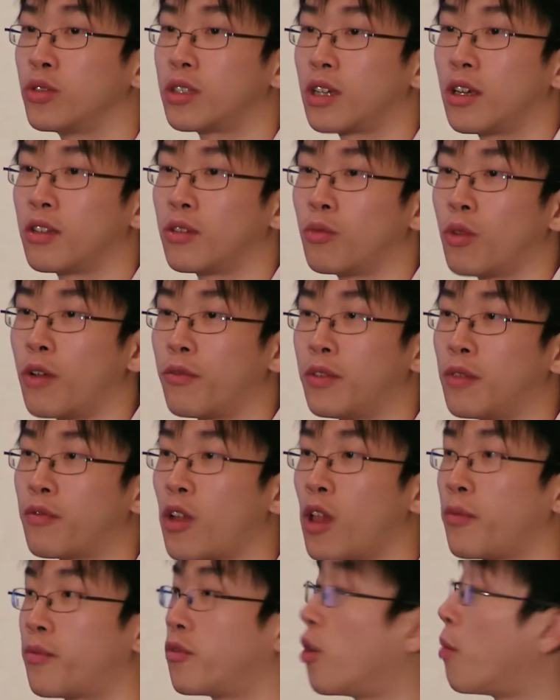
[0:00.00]
that was
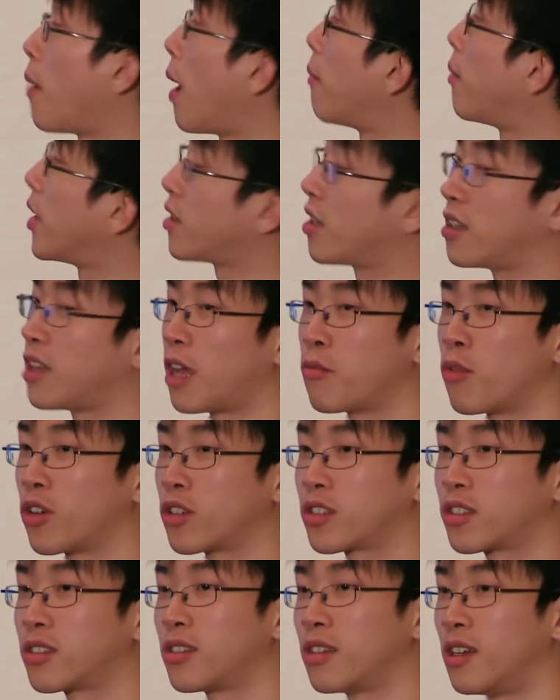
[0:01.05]
developed for bipartite
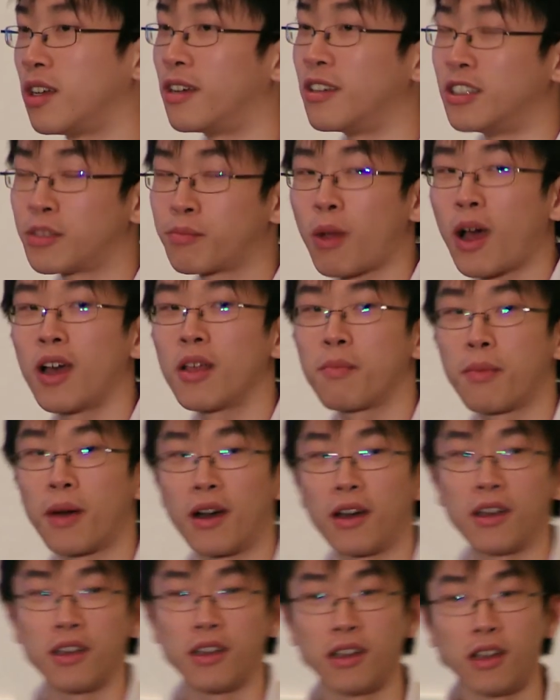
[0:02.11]
networks inspired
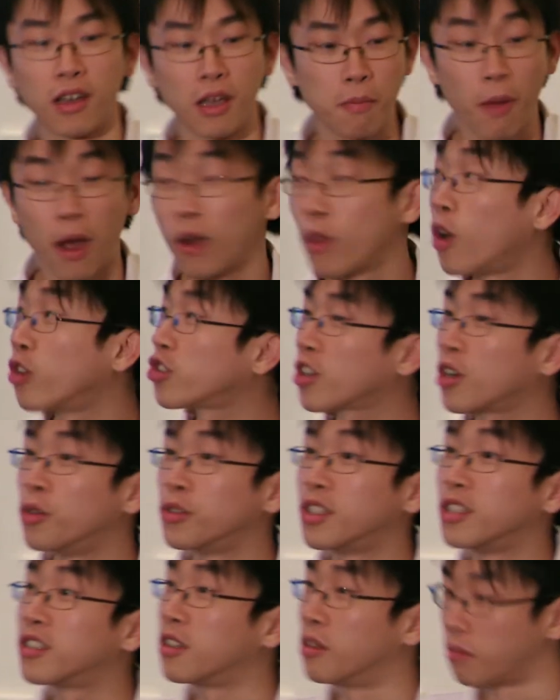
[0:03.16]
by a biological
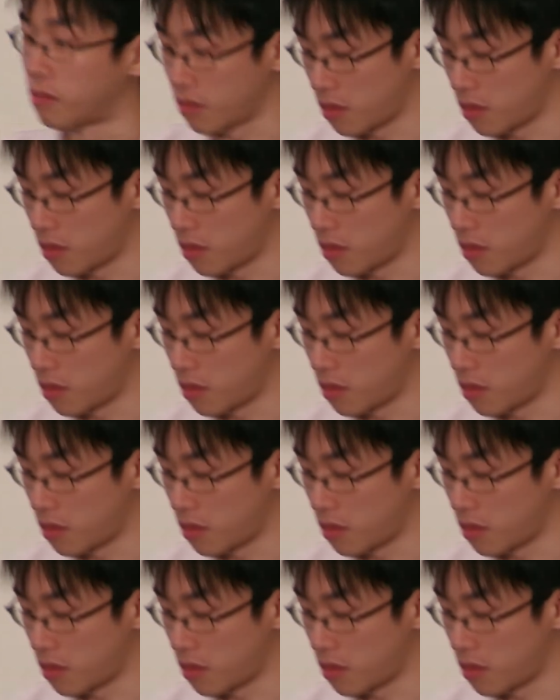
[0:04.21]
system.